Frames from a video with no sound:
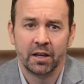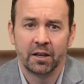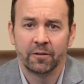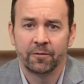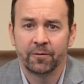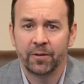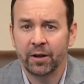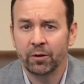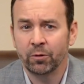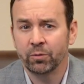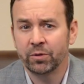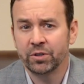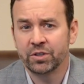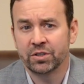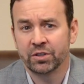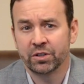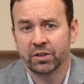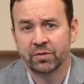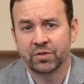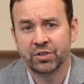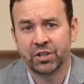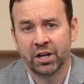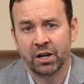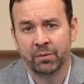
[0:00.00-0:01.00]
Federal
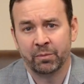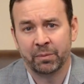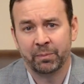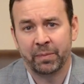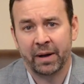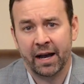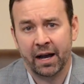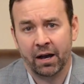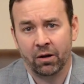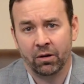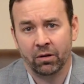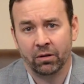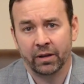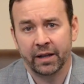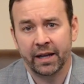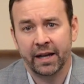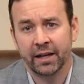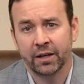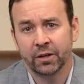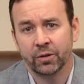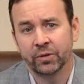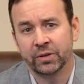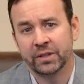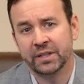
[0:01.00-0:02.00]
Reserve Chairman Powell
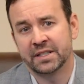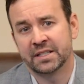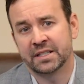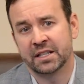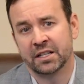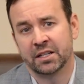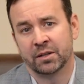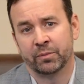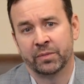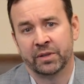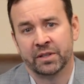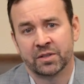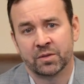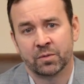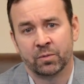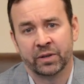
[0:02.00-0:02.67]
echoed these sentiments